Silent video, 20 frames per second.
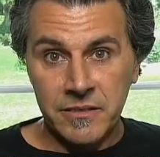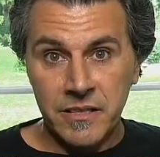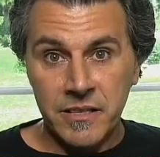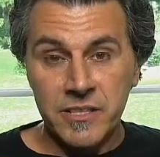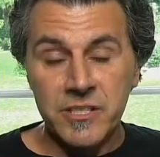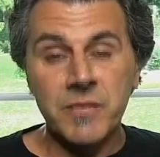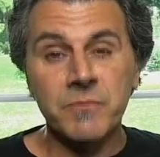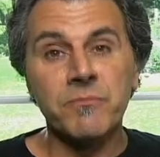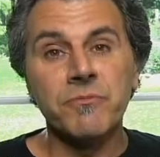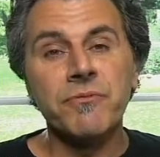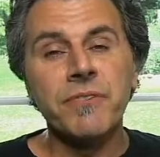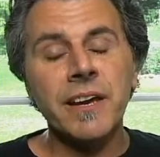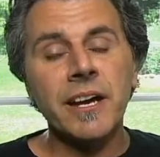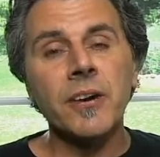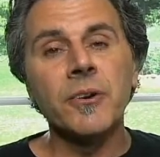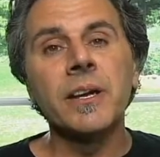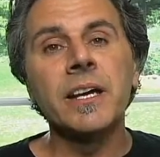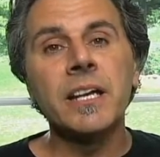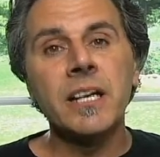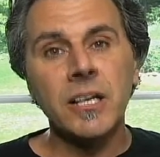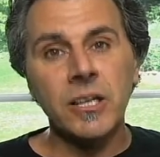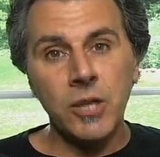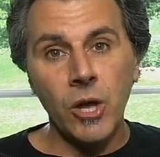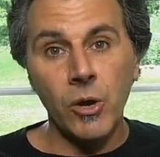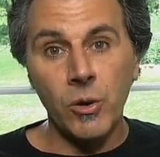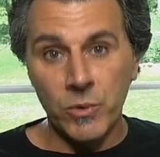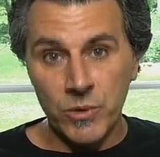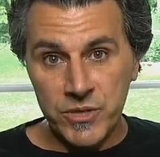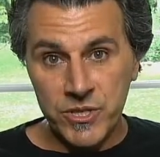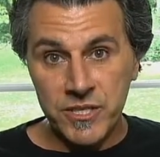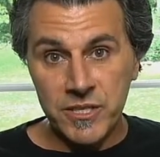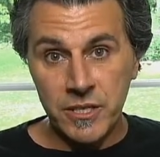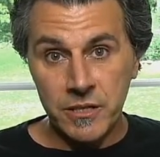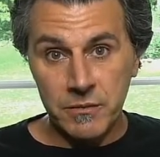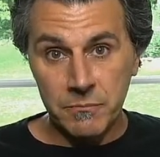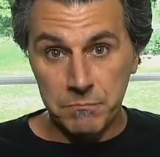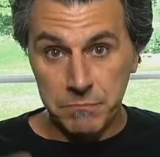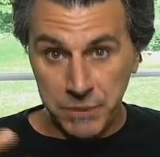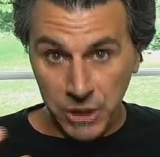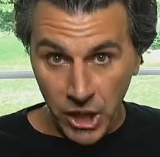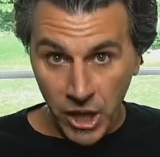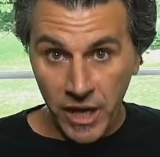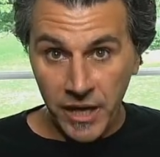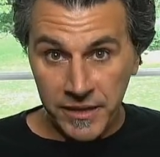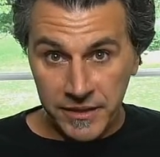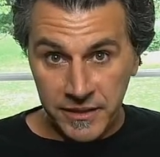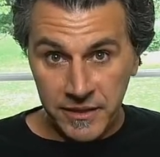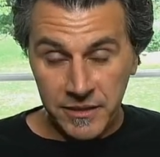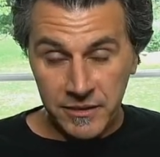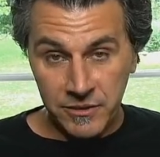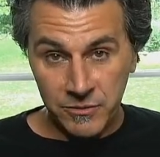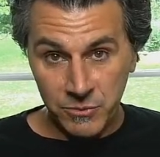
some very close blood